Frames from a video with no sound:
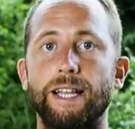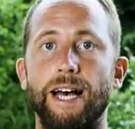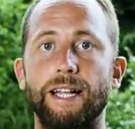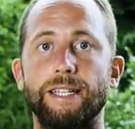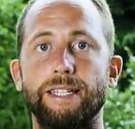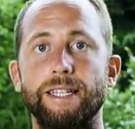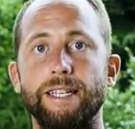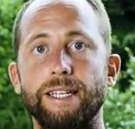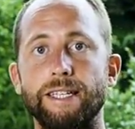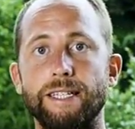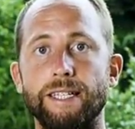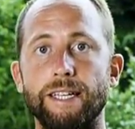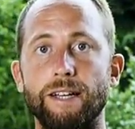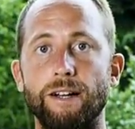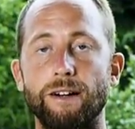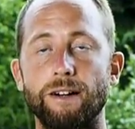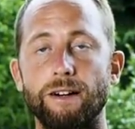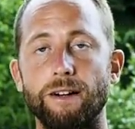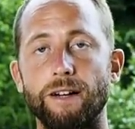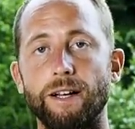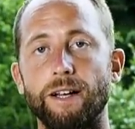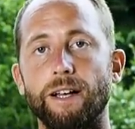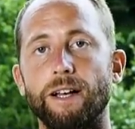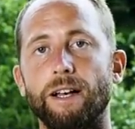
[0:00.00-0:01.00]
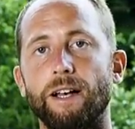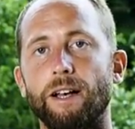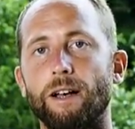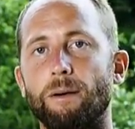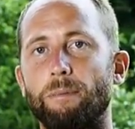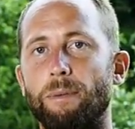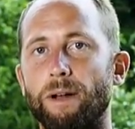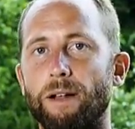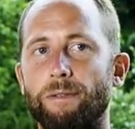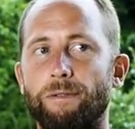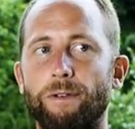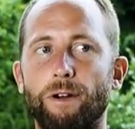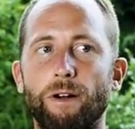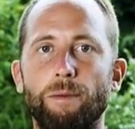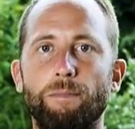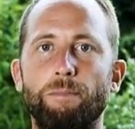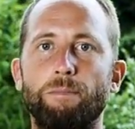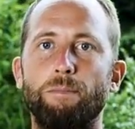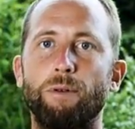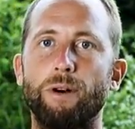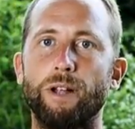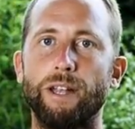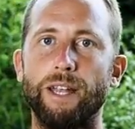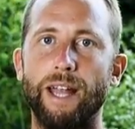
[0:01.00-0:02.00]
that's easier. But if you're
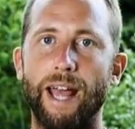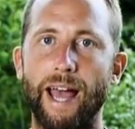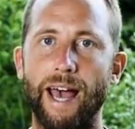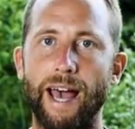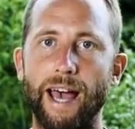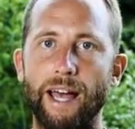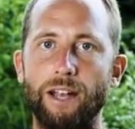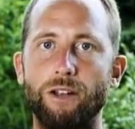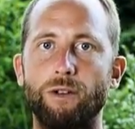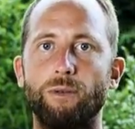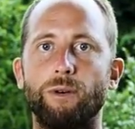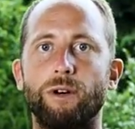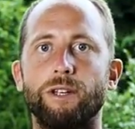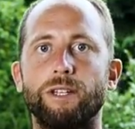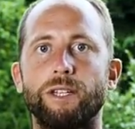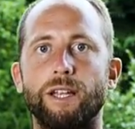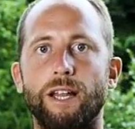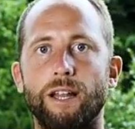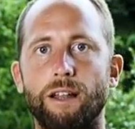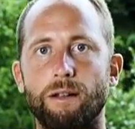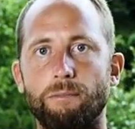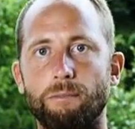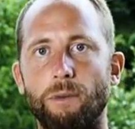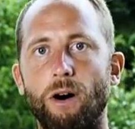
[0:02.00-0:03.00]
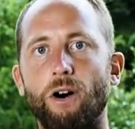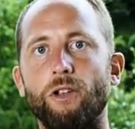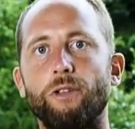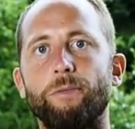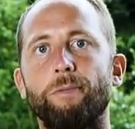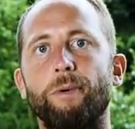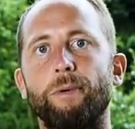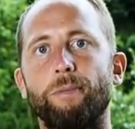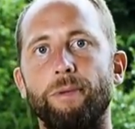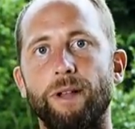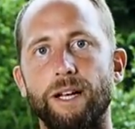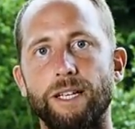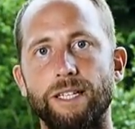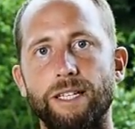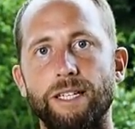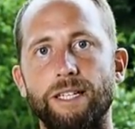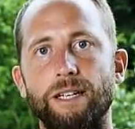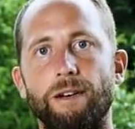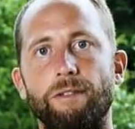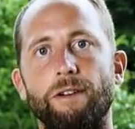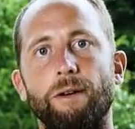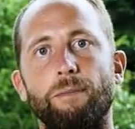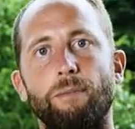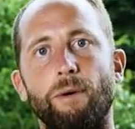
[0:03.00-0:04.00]
putting annuals in multiple places
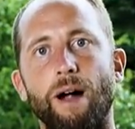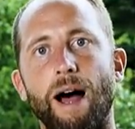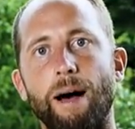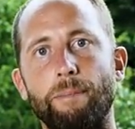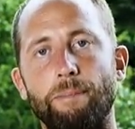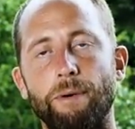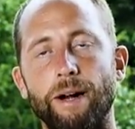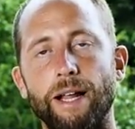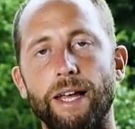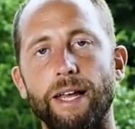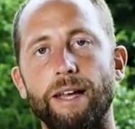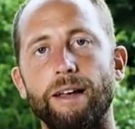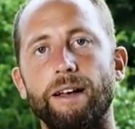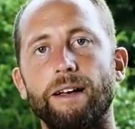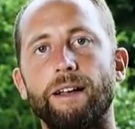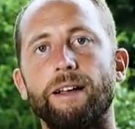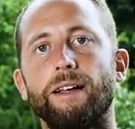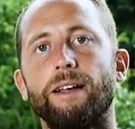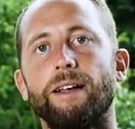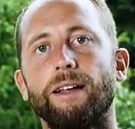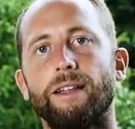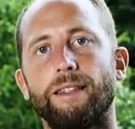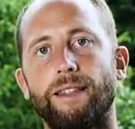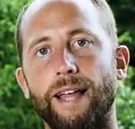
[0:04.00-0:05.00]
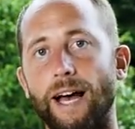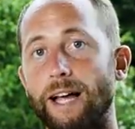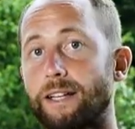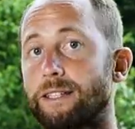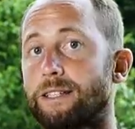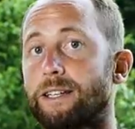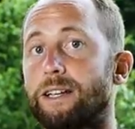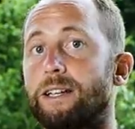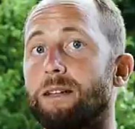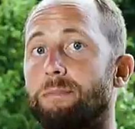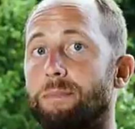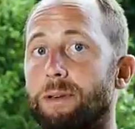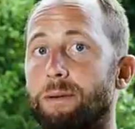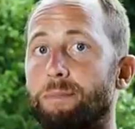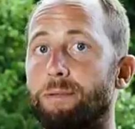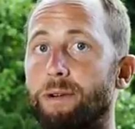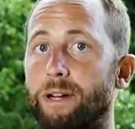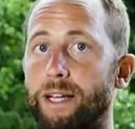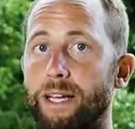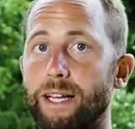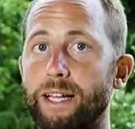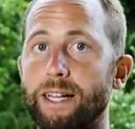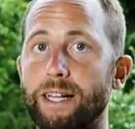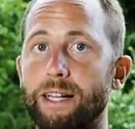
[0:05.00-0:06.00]
of your property, that's going to be
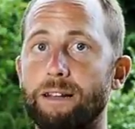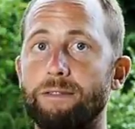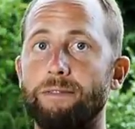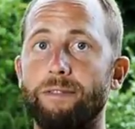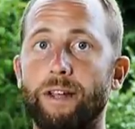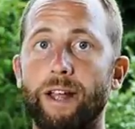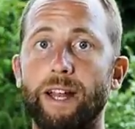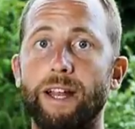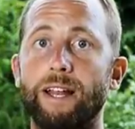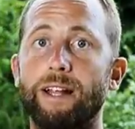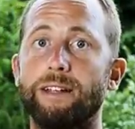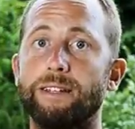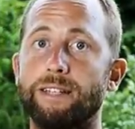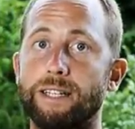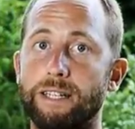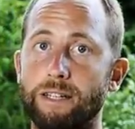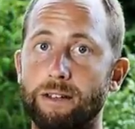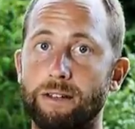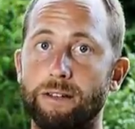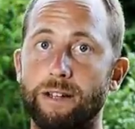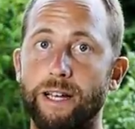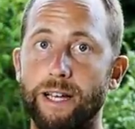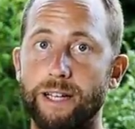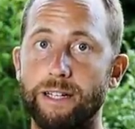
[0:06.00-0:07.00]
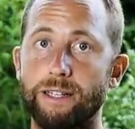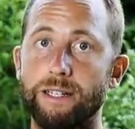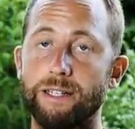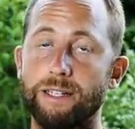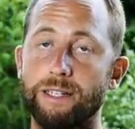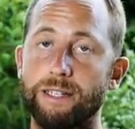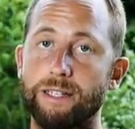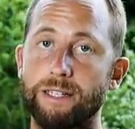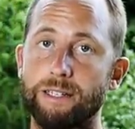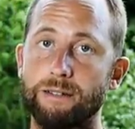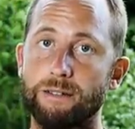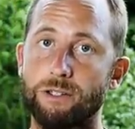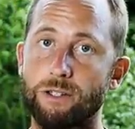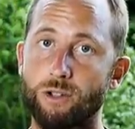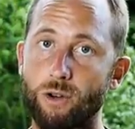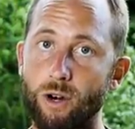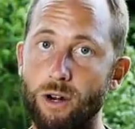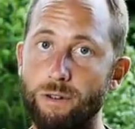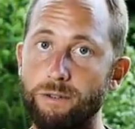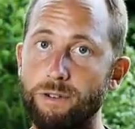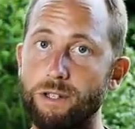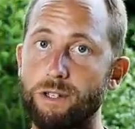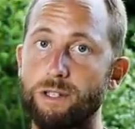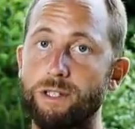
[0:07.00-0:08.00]
pretty inconvenient and is
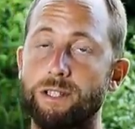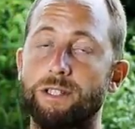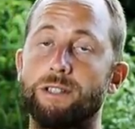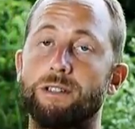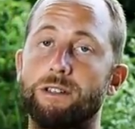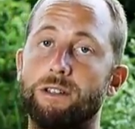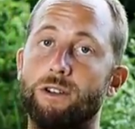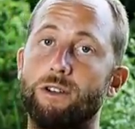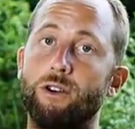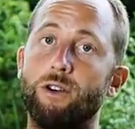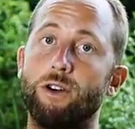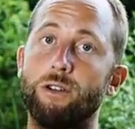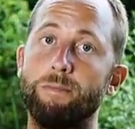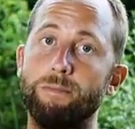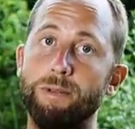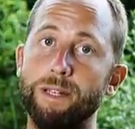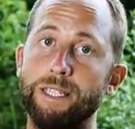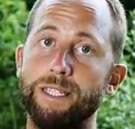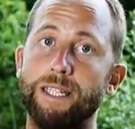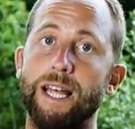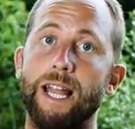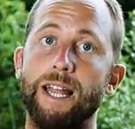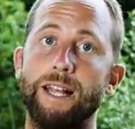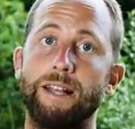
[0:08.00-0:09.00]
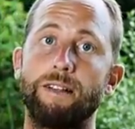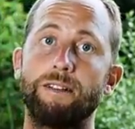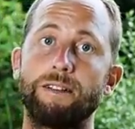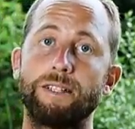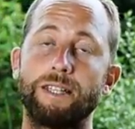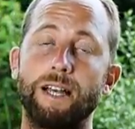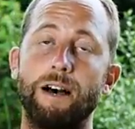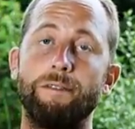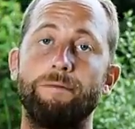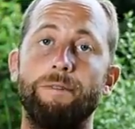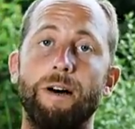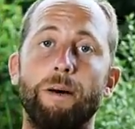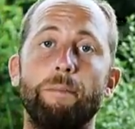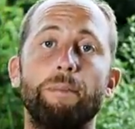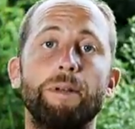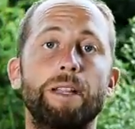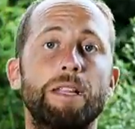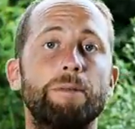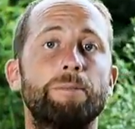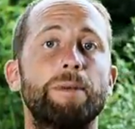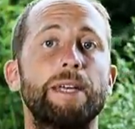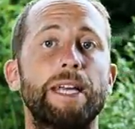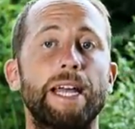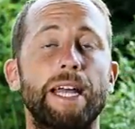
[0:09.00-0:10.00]
sort of could be setting yourself up at
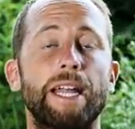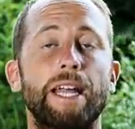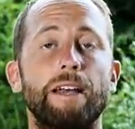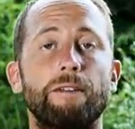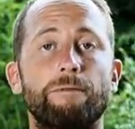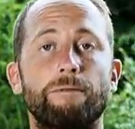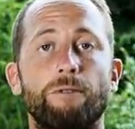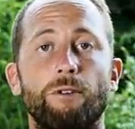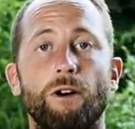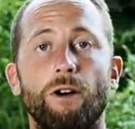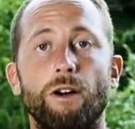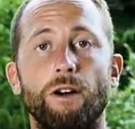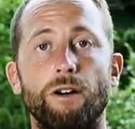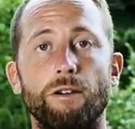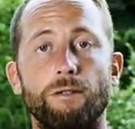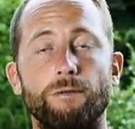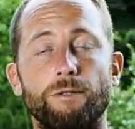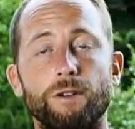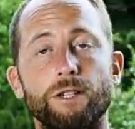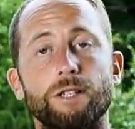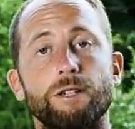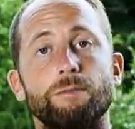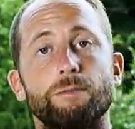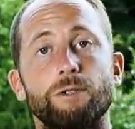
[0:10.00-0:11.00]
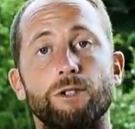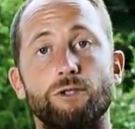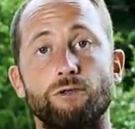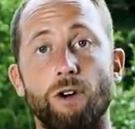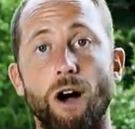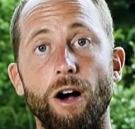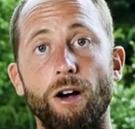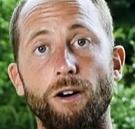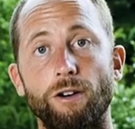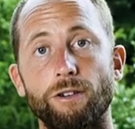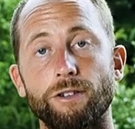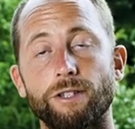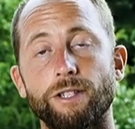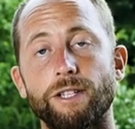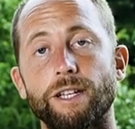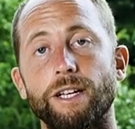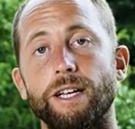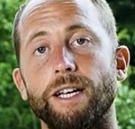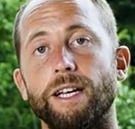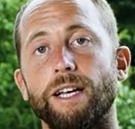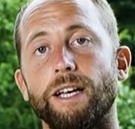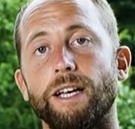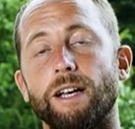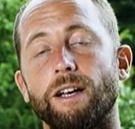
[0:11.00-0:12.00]
the beginning for some struggles.
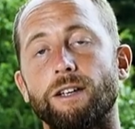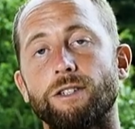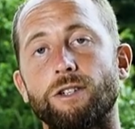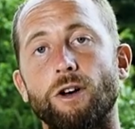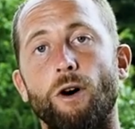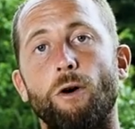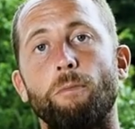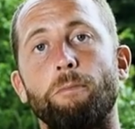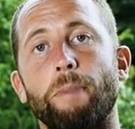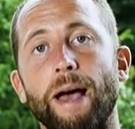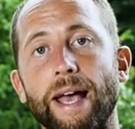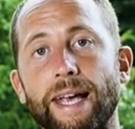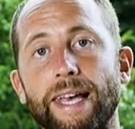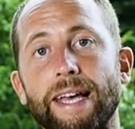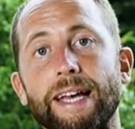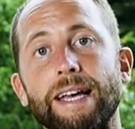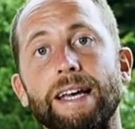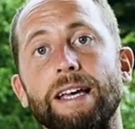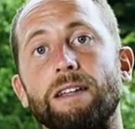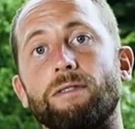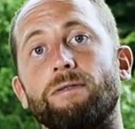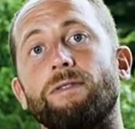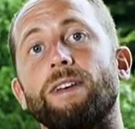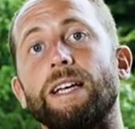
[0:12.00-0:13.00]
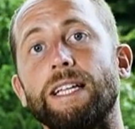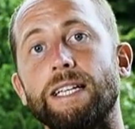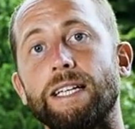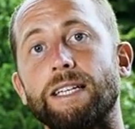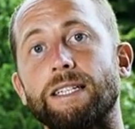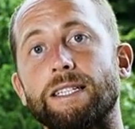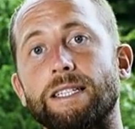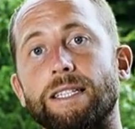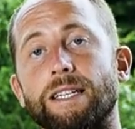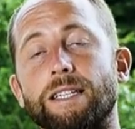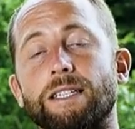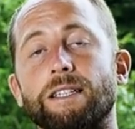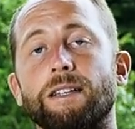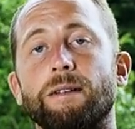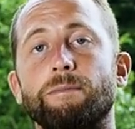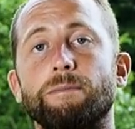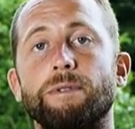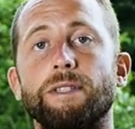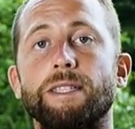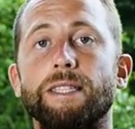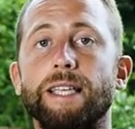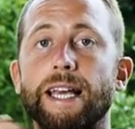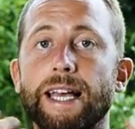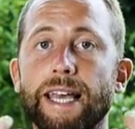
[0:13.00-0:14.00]
So making convenient
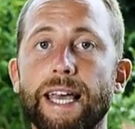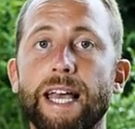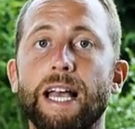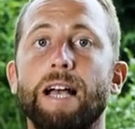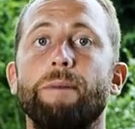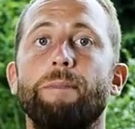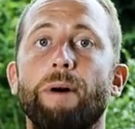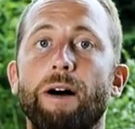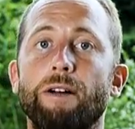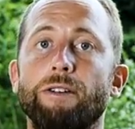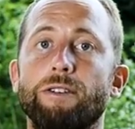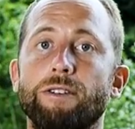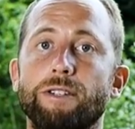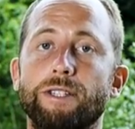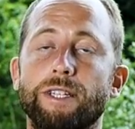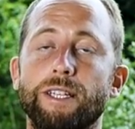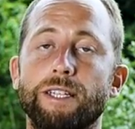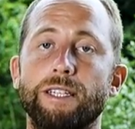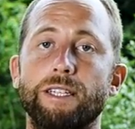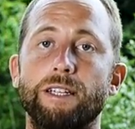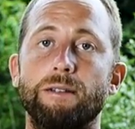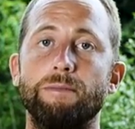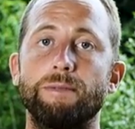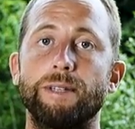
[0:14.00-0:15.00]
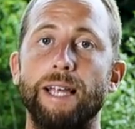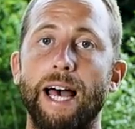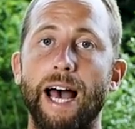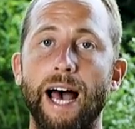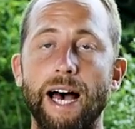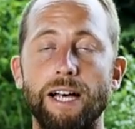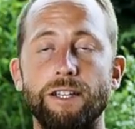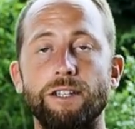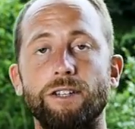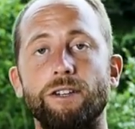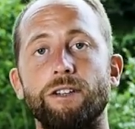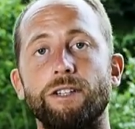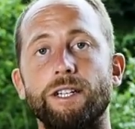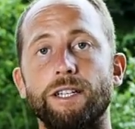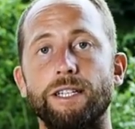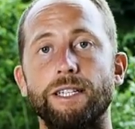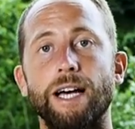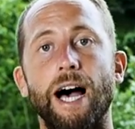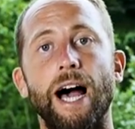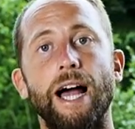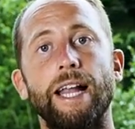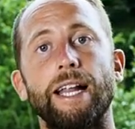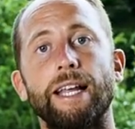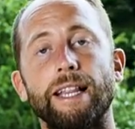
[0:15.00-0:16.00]
systems, thinking about your systems as you're
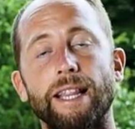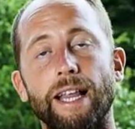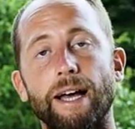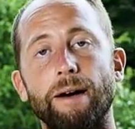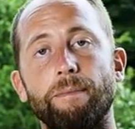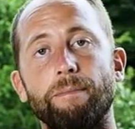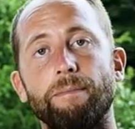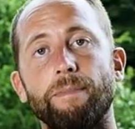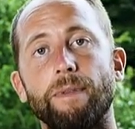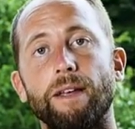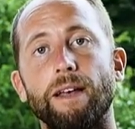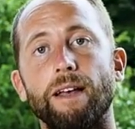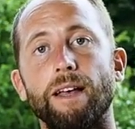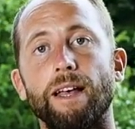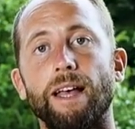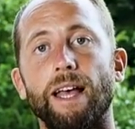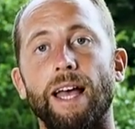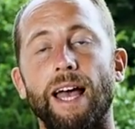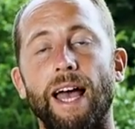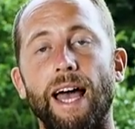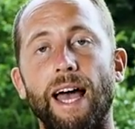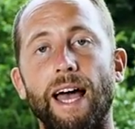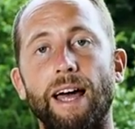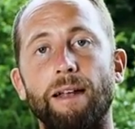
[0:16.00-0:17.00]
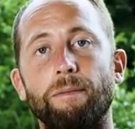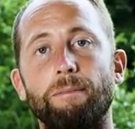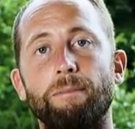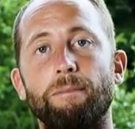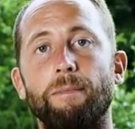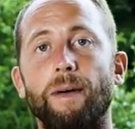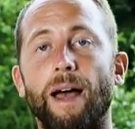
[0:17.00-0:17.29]
designing them, and